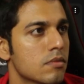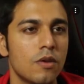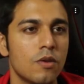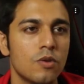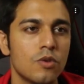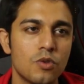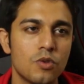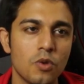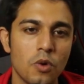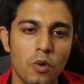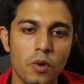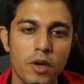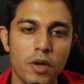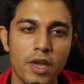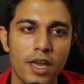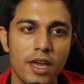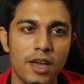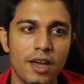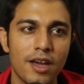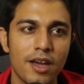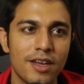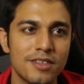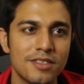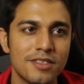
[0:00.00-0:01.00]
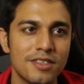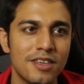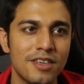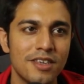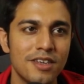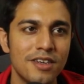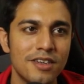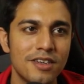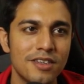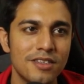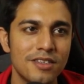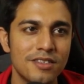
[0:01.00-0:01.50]
So, okay guys,
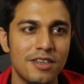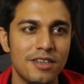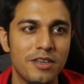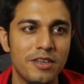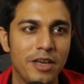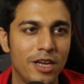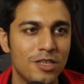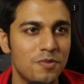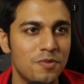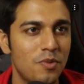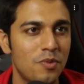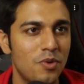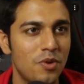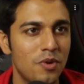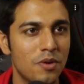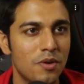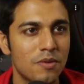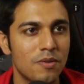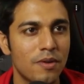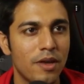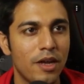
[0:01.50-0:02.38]
here is the dashboard.